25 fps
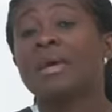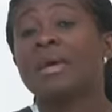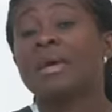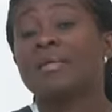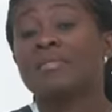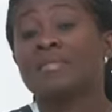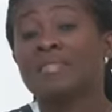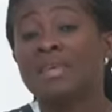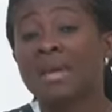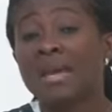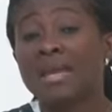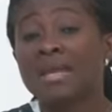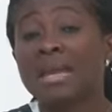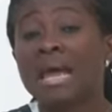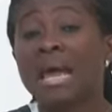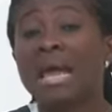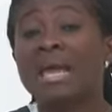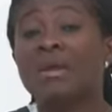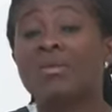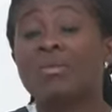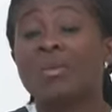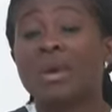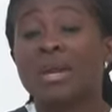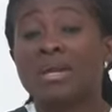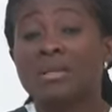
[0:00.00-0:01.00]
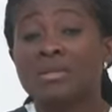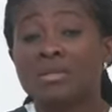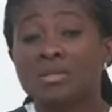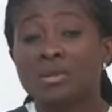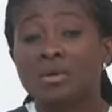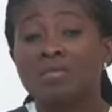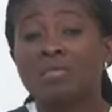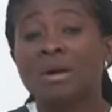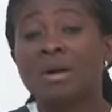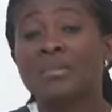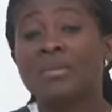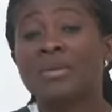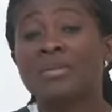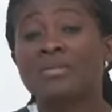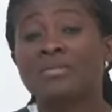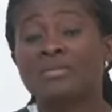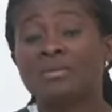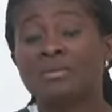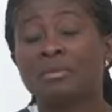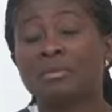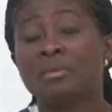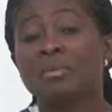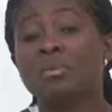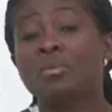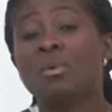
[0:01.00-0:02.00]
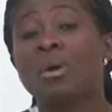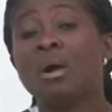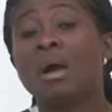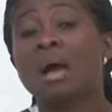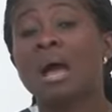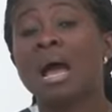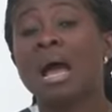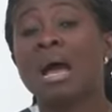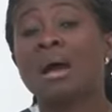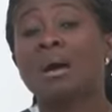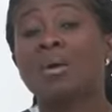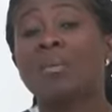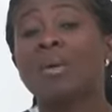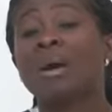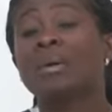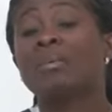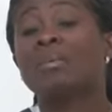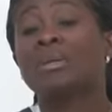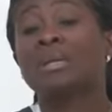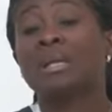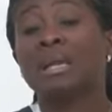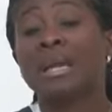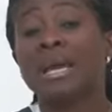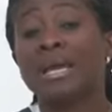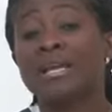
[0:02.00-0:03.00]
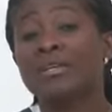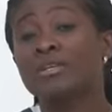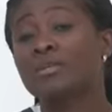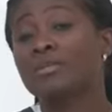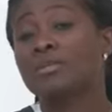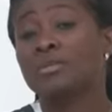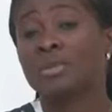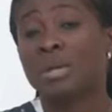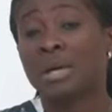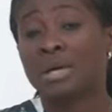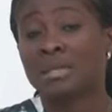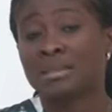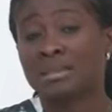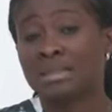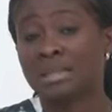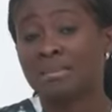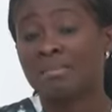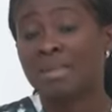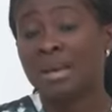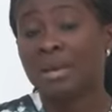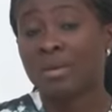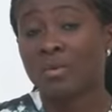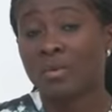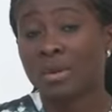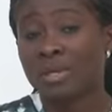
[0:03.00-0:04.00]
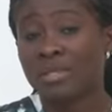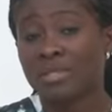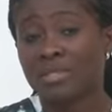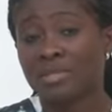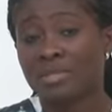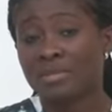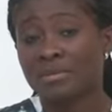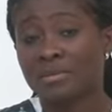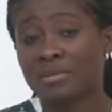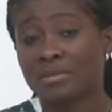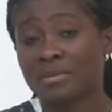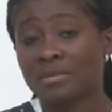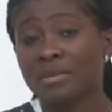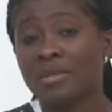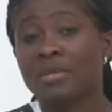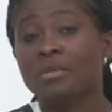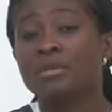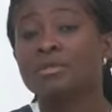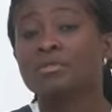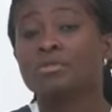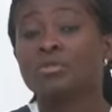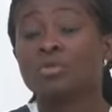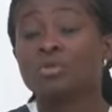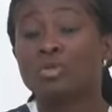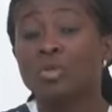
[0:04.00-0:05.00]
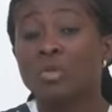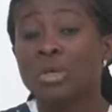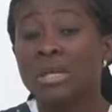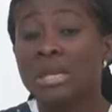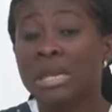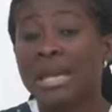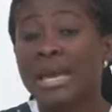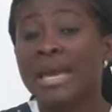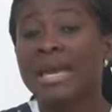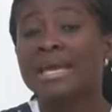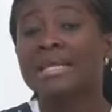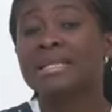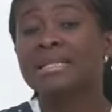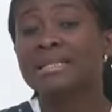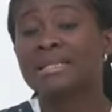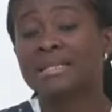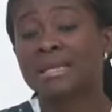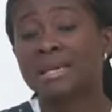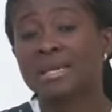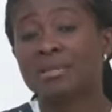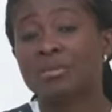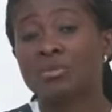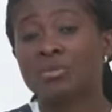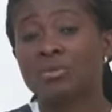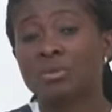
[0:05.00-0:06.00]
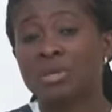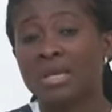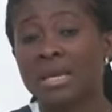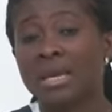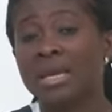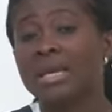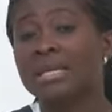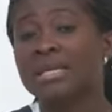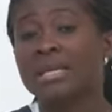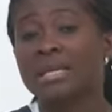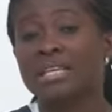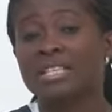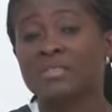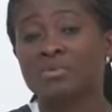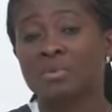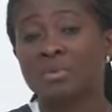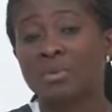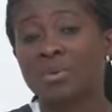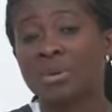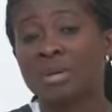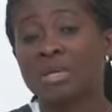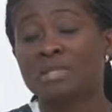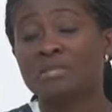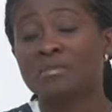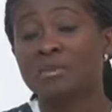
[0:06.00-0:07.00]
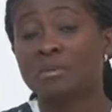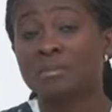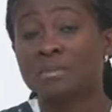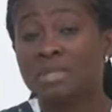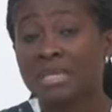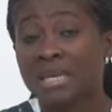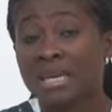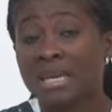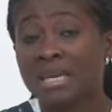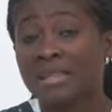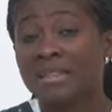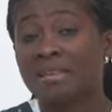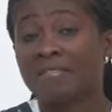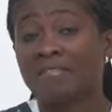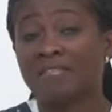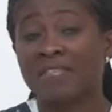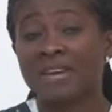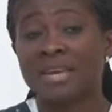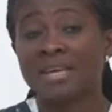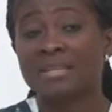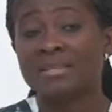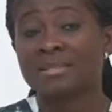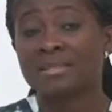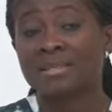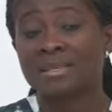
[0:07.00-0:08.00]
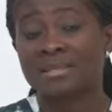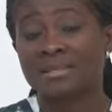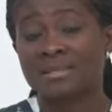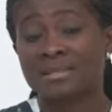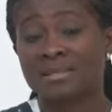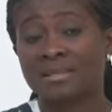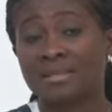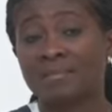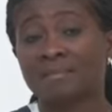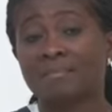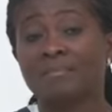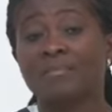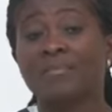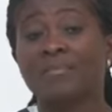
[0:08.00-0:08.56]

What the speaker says: And then I went over with you how I would like you to answer my questions. So you learned and you gained experience from taking the first test.